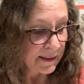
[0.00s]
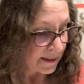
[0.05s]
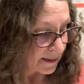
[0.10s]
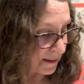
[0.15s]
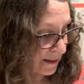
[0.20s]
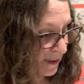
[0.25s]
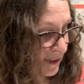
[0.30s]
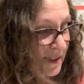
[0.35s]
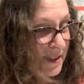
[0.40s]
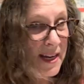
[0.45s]

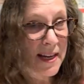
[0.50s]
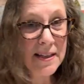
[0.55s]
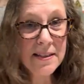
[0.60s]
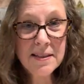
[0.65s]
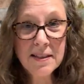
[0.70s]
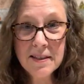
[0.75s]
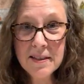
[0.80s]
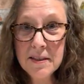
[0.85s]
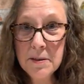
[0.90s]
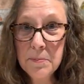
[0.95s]
the
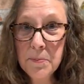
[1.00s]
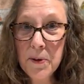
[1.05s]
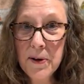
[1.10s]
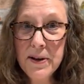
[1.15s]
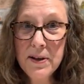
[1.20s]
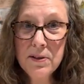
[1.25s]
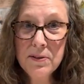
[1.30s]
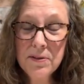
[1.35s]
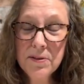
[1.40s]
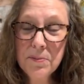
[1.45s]
Santas,
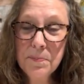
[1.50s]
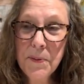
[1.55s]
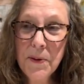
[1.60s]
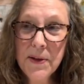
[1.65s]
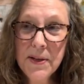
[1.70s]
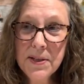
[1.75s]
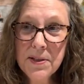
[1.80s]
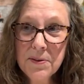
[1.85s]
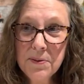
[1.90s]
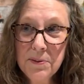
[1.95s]
Prairie
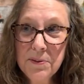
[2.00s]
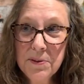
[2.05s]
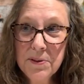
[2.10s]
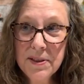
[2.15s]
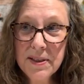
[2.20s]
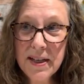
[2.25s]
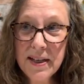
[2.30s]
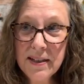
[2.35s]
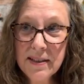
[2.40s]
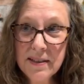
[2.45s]
Schooler
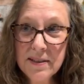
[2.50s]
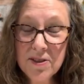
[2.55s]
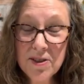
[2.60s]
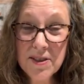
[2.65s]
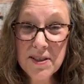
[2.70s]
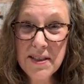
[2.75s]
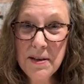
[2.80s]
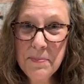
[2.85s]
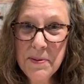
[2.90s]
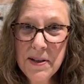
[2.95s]
Santas.
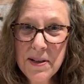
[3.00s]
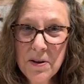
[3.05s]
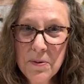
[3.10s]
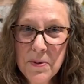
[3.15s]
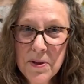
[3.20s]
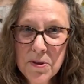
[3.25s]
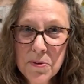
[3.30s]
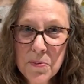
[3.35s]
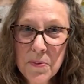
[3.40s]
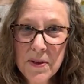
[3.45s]
Just let me know
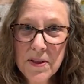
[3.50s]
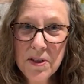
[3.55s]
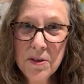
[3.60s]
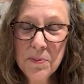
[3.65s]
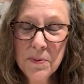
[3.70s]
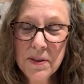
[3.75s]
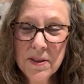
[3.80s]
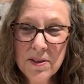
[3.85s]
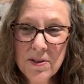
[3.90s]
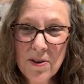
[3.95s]
which one you
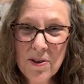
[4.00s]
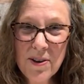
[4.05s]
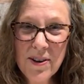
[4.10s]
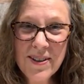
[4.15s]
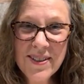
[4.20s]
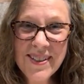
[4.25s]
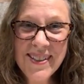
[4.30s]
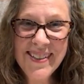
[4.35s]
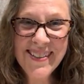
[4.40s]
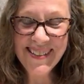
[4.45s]
would
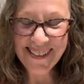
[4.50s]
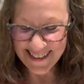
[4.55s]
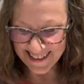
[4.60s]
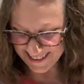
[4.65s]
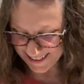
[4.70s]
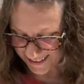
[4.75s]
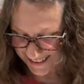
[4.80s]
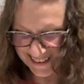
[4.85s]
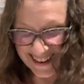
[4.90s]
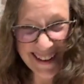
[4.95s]
start.
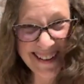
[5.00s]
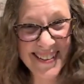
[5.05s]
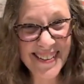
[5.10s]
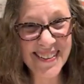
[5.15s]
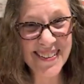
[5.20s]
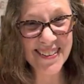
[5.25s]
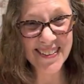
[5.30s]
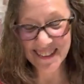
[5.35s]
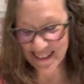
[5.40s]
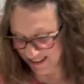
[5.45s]
Thank
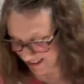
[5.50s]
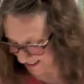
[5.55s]
you.